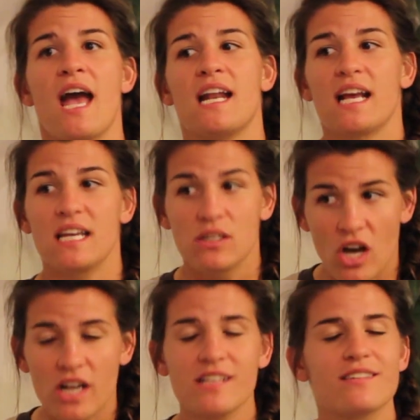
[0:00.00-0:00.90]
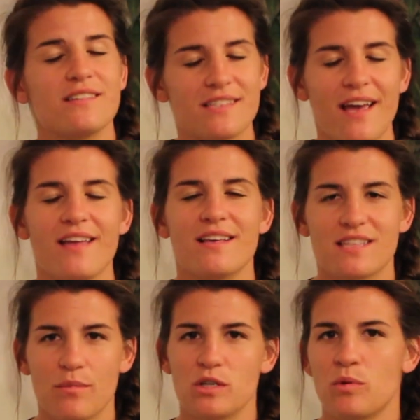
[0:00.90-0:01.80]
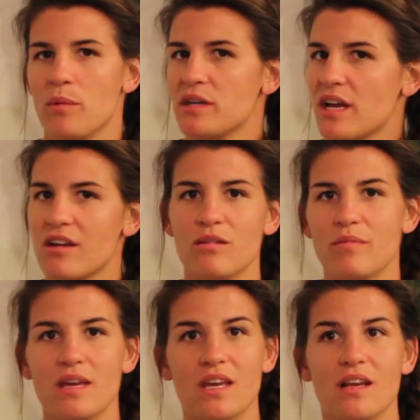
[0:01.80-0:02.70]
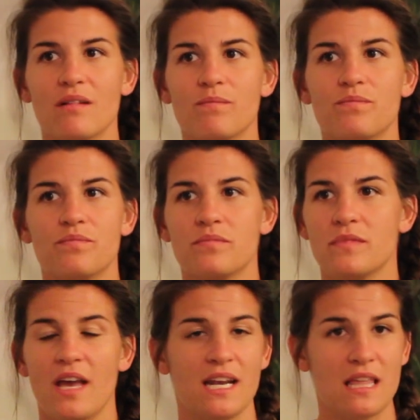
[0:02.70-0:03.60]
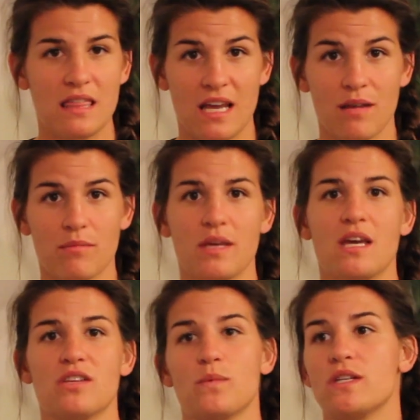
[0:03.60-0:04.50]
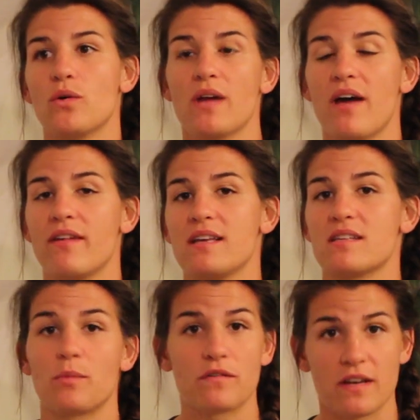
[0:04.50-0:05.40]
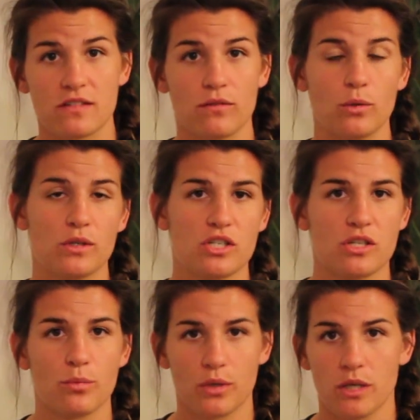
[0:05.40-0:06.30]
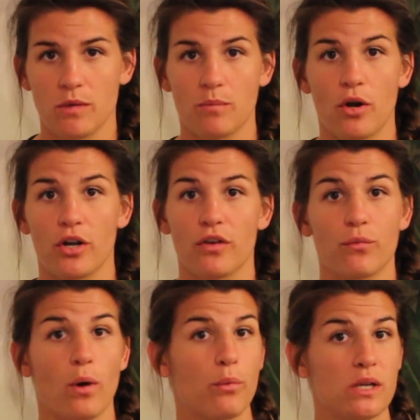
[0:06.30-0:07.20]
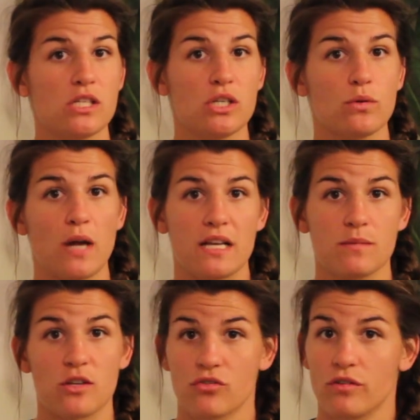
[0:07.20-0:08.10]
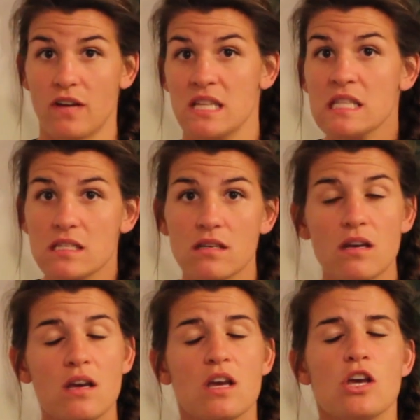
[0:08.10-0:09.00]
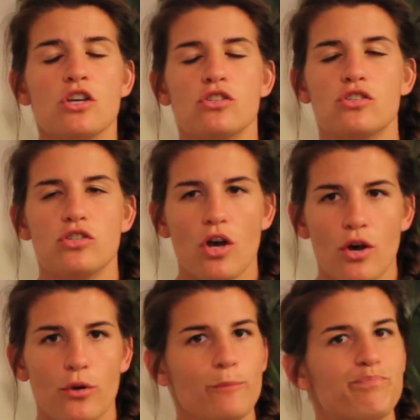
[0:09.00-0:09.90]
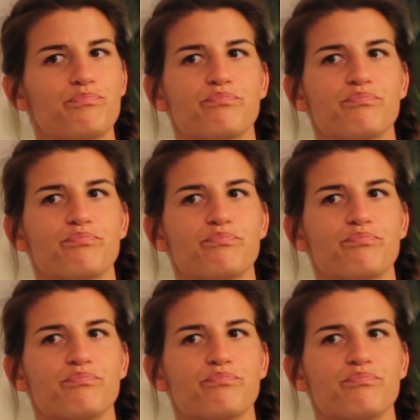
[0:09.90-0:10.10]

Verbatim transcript: and I can honestly say that summer's probably not going to be anything because we don't have a summer festival, which is a really big part of what we do as special events. So